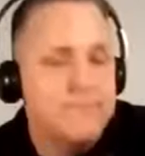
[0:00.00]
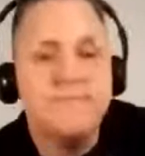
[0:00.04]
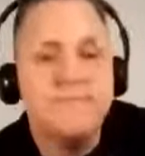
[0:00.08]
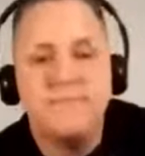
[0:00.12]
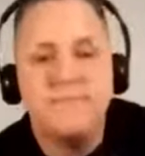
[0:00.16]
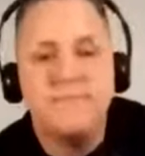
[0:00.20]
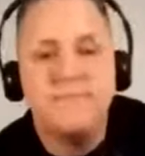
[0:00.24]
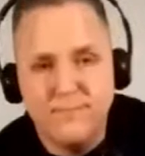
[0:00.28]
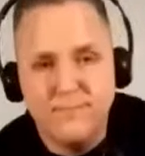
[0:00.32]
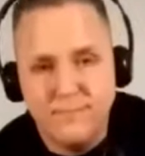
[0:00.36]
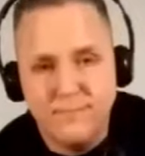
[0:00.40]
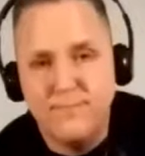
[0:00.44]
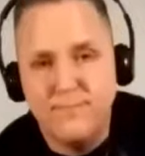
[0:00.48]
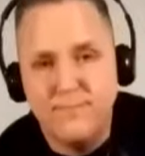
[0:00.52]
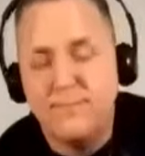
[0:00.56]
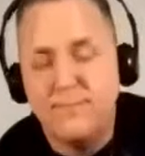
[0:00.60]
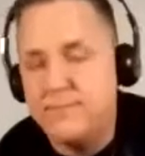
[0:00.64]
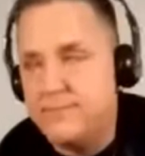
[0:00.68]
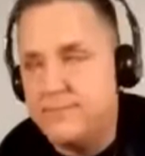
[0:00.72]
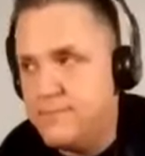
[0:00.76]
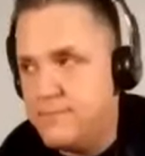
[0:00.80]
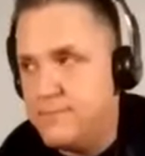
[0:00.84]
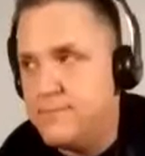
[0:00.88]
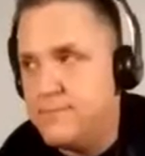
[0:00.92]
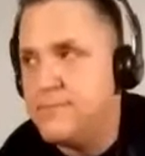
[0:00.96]

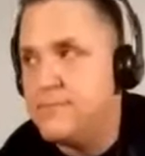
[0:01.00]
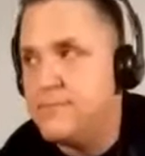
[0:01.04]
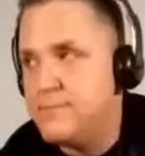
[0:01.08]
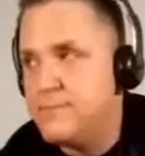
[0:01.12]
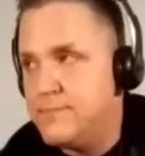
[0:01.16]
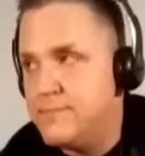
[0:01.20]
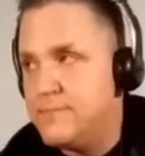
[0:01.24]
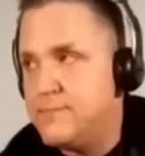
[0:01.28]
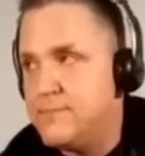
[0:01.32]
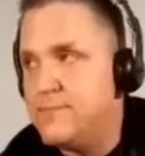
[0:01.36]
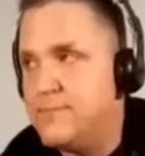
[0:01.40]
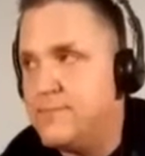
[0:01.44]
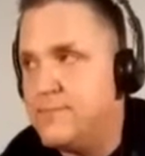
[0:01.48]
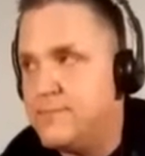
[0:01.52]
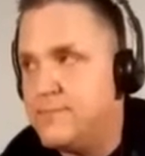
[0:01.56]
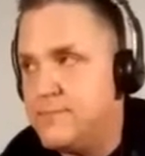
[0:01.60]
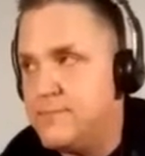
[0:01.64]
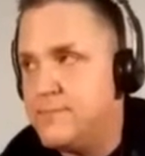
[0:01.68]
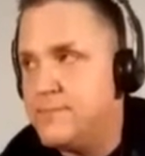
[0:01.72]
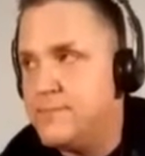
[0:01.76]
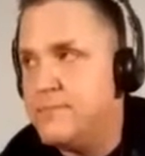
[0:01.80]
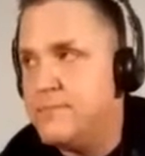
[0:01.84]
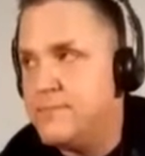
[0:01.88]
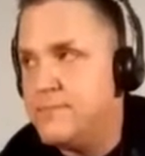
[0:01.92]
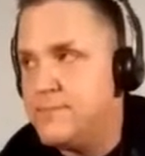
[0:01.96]

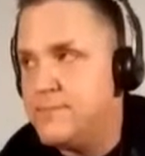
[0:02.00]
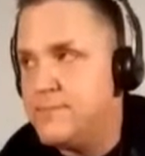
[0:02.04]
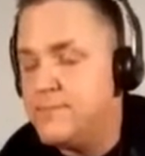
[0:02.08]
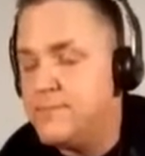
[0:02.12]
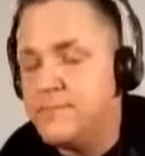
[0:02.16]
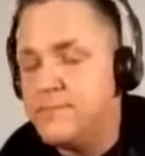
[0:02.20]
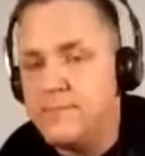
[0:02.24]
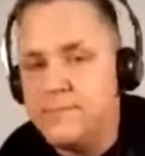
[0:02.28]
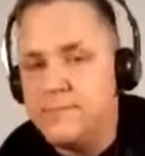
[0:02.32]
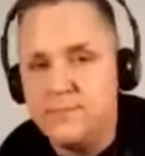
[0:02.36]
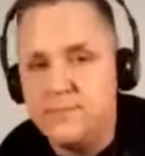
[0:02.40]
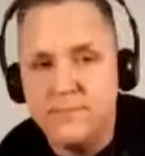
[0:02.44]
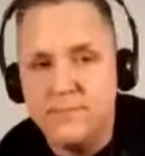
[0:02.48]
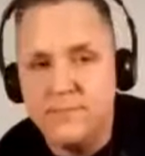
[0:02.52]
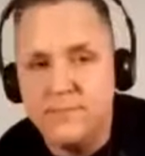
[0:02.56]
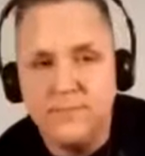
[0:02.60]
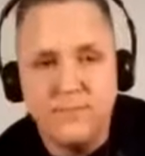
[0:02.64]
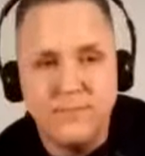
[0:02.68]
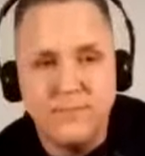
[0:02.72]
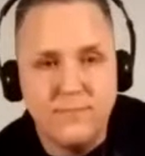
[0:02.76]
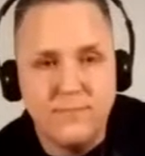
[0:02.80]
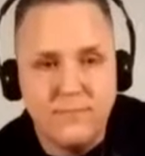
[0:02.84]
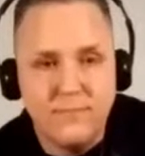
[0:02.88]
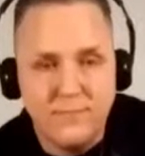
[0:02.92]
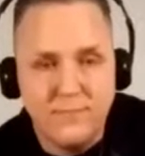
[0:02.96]

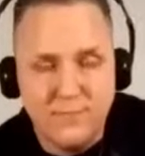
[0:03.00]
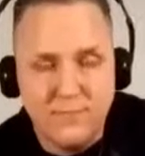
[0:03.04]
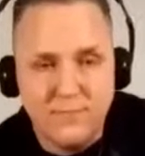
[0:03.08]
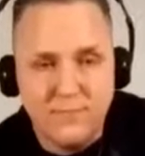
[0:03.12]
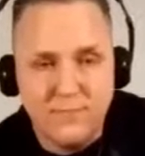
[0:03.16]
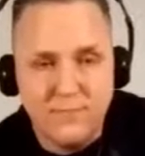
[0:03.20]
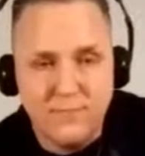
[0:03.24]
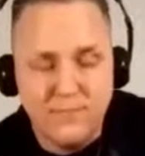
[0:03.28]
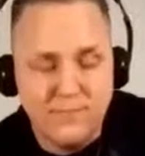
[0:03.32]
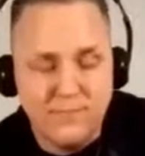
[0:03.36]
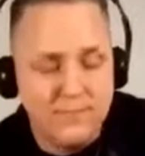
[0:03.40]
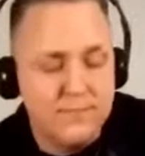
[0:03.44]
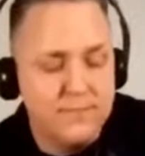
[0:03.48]
No words are spoken by the person on screen.